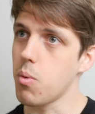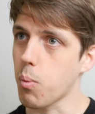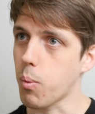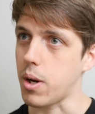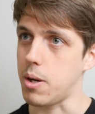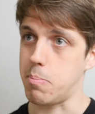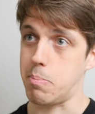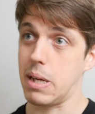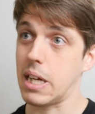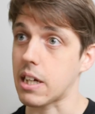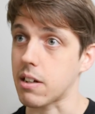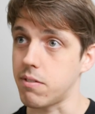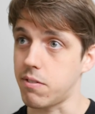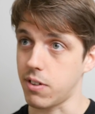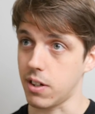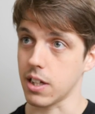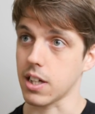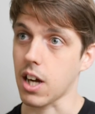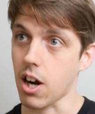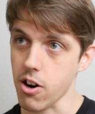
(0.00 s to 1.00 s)
win big and
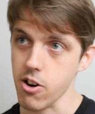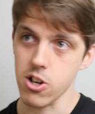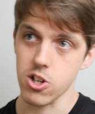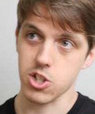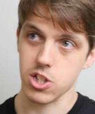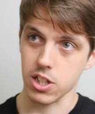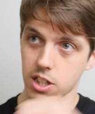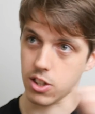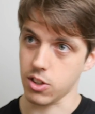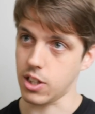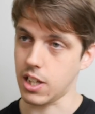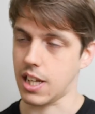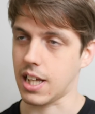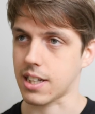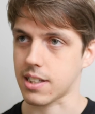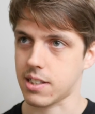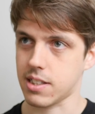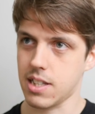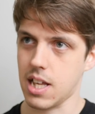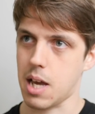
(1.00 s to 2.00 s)
feel encouraged to do the
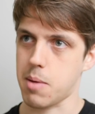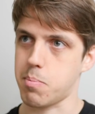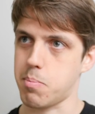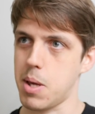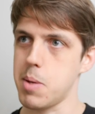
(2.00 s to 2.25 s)
next step.